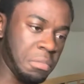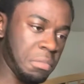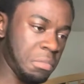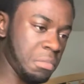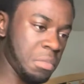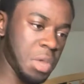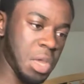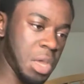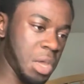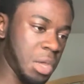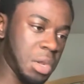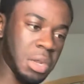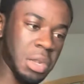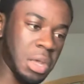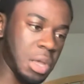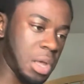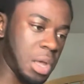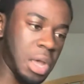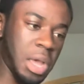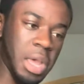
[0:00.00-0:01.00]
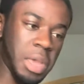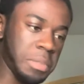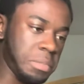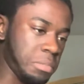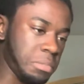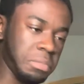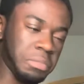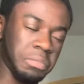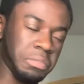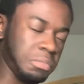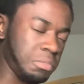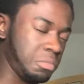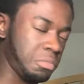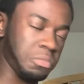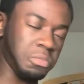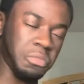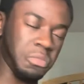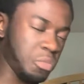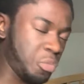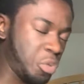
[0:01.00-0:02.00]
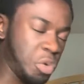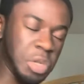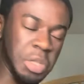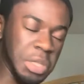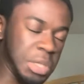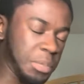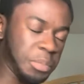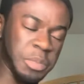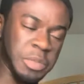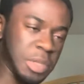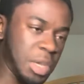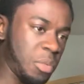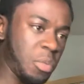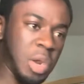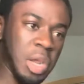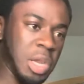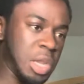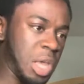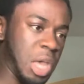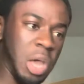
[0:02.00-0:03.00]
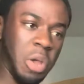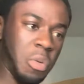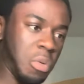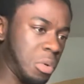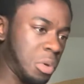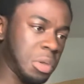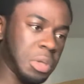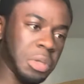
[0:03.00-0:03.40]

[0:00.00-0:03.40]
Man, I'm really upset right now.